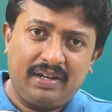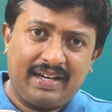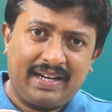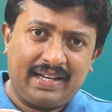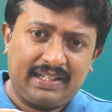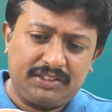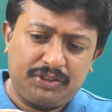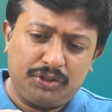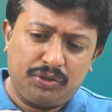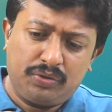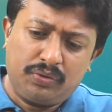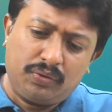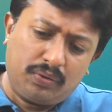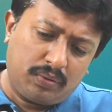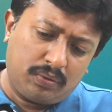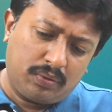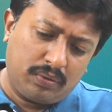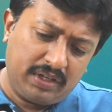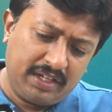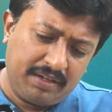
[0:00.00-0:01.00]
as you
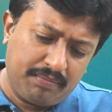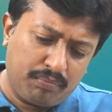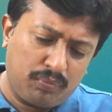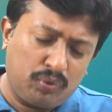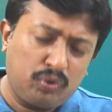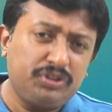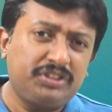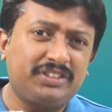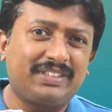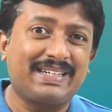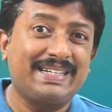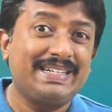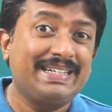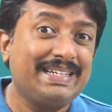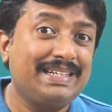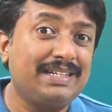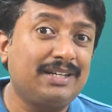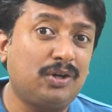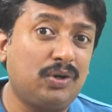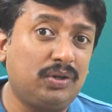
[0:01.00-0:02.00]
know, in most
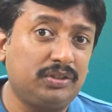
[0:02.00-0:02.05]
written